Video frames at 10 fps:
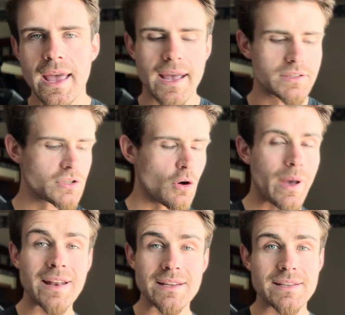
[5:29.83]
And so
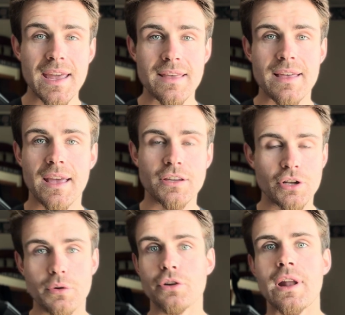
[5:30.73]
any day that,
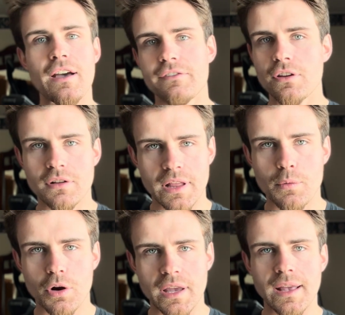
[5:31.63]
you're not feeling like
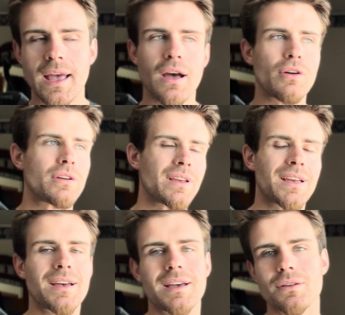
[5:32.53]
working out, or you're like,
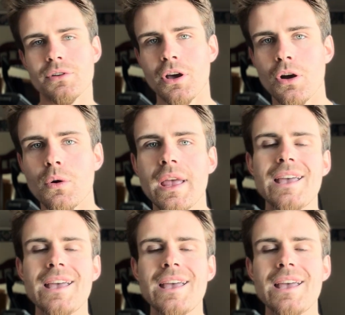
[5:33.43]
I don't know,